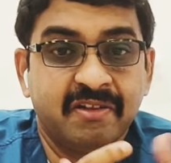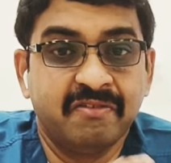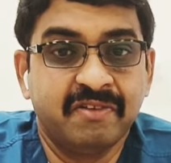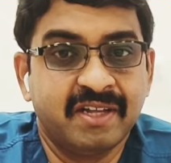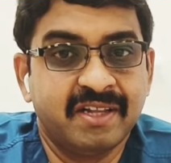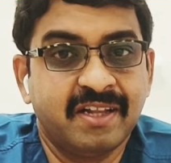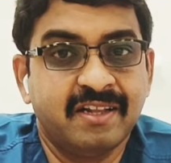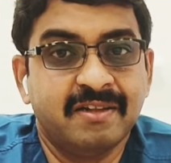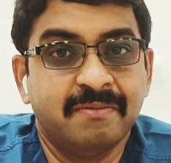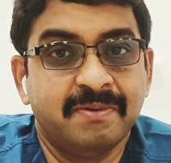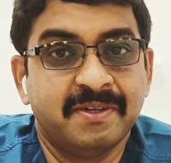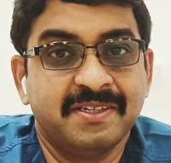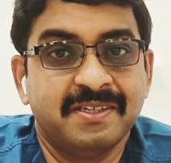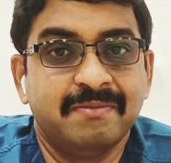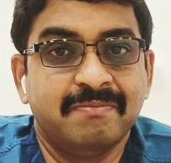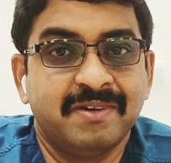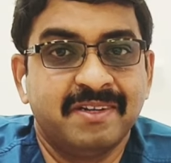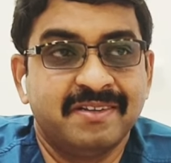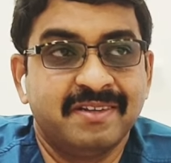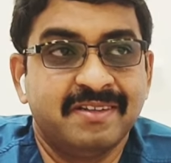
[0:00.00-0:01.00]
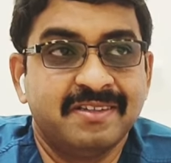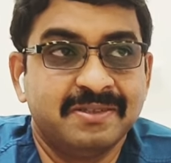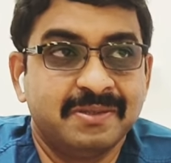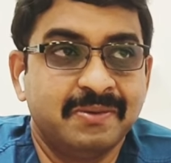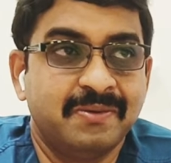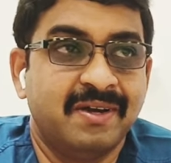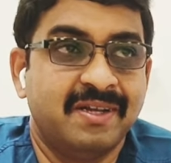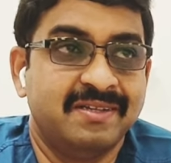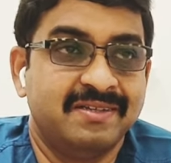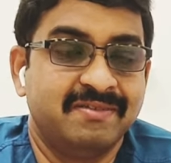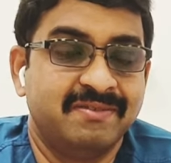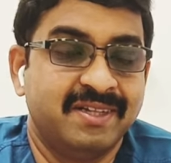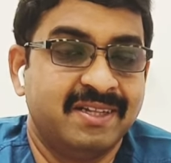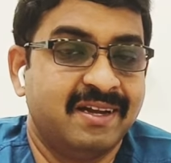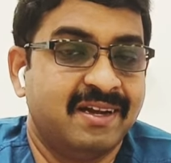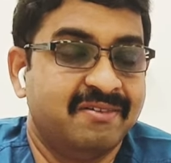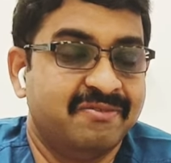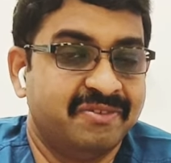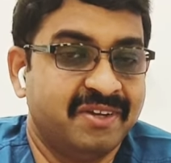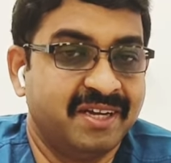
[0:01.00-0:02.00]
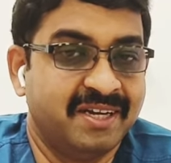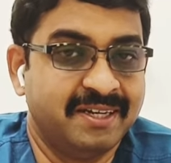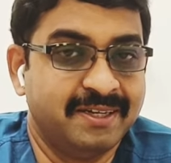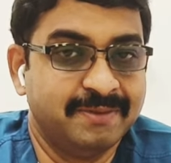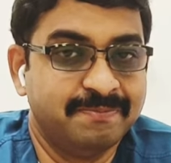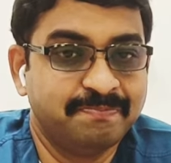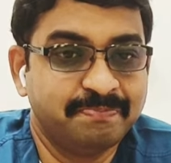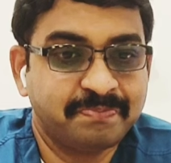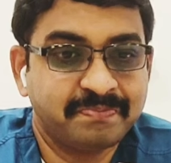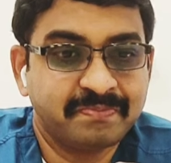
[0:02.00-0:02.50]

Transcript: way that the patient presents to us with heart failure.